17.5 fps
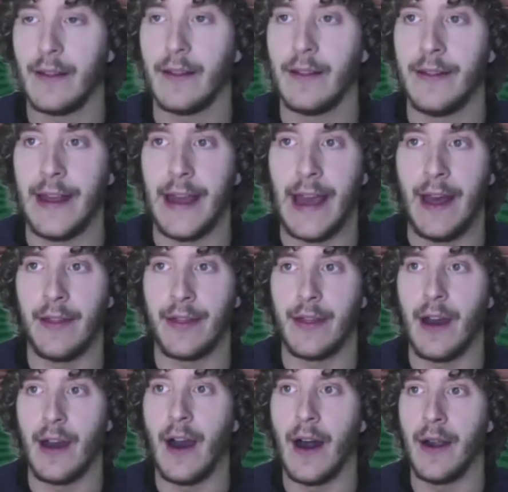that
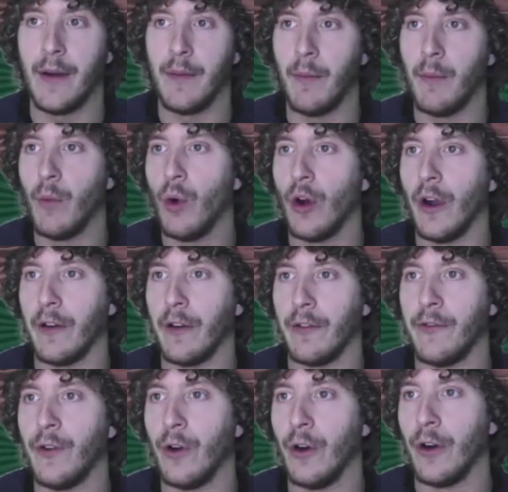are more
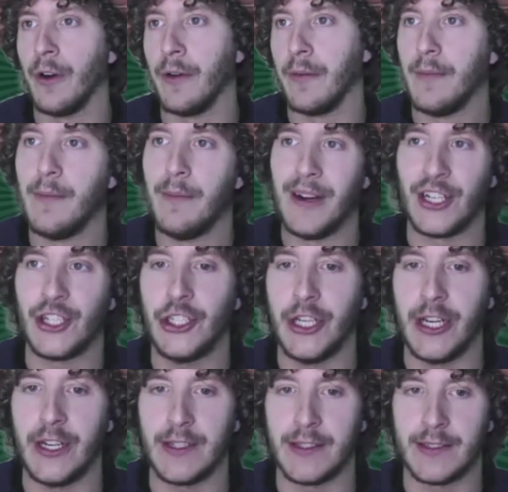for
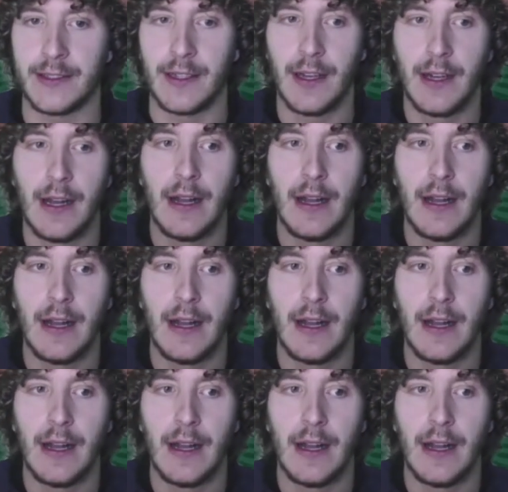machines.